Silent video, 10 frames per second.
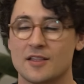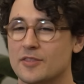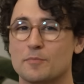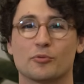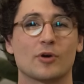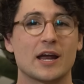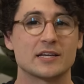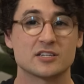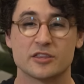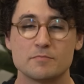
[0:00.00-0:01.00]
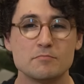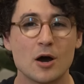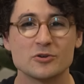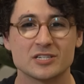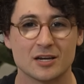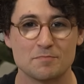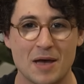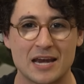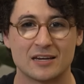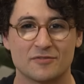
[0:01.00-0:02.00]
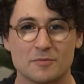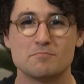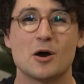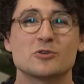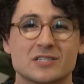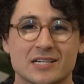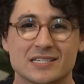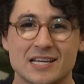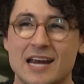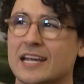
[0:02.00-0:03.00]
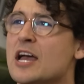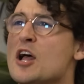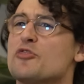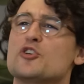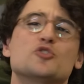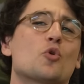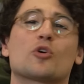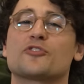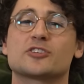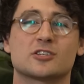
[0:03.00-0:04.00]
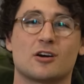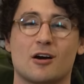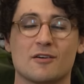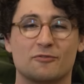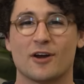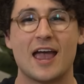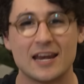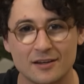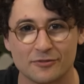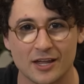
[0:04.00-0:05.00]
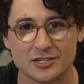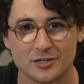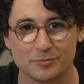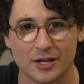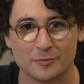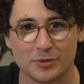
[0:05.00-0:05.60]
the brightest, the most competitive, the most exciting, the North Star for any flesh and blood